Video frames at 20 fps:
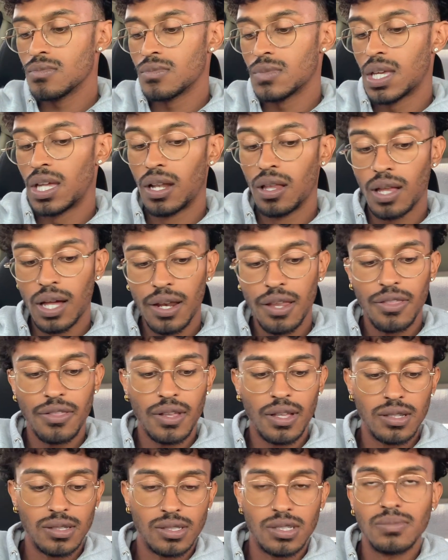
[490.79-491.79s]
And
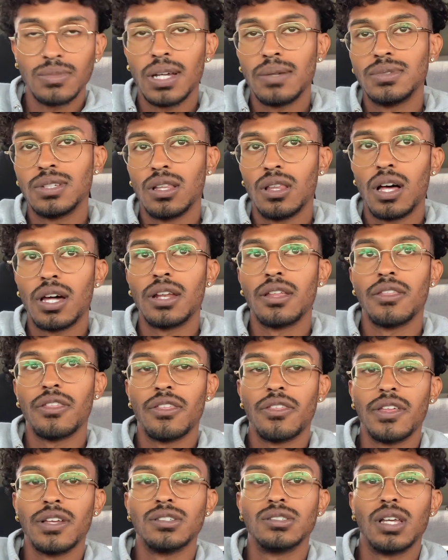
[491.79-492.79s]
sometimes a lot of the
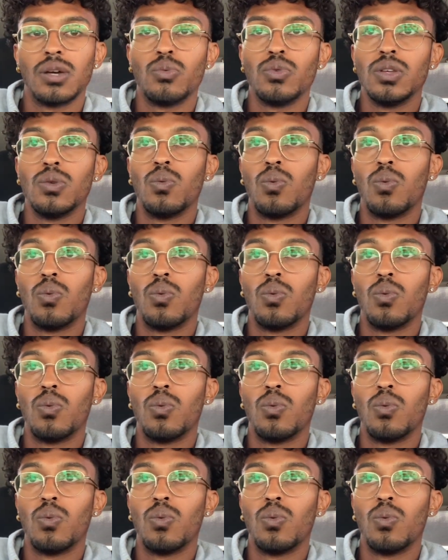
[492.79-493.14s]
things that we